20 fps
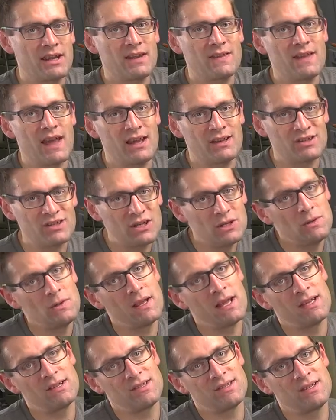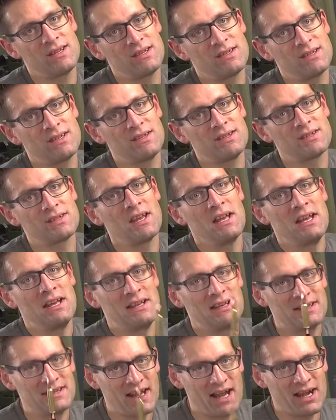get that two lands distance
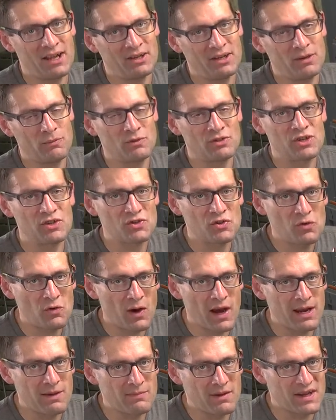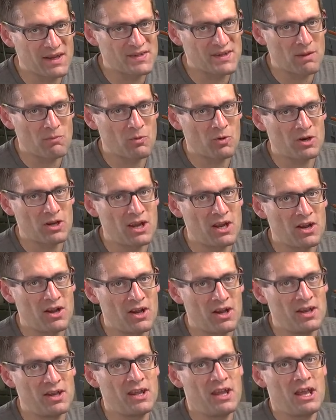dialed in, which is great because I'm working
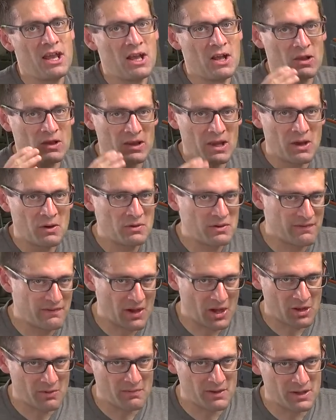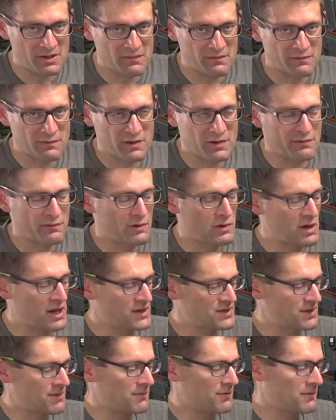on load development for the full
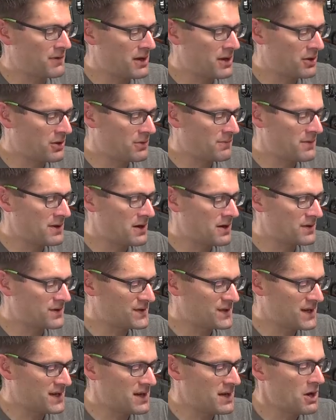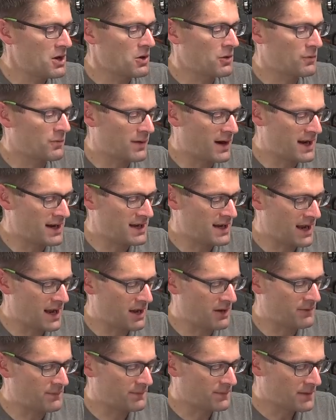custom 300 PRC right
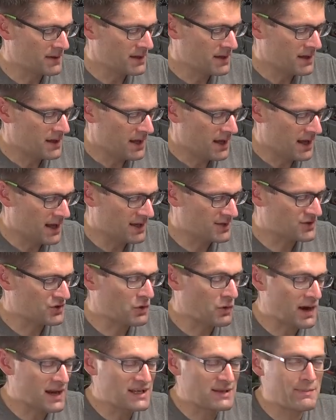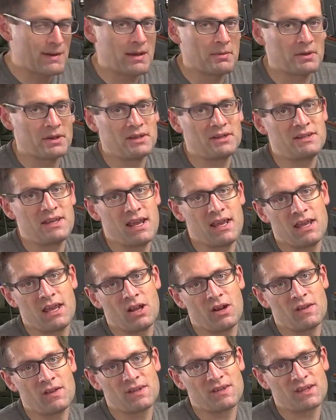now. And it's great to be able to take
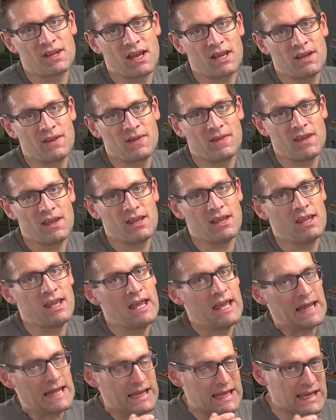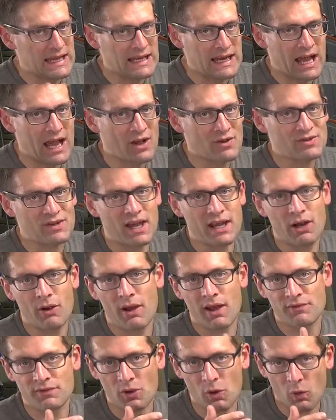care of this kind of thing in-house. I don't
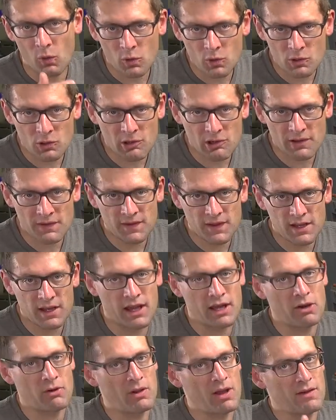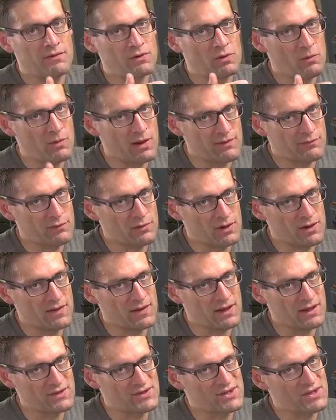have to order anything. I don't have to wait for
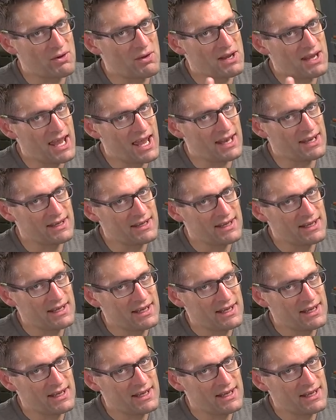anything. So again,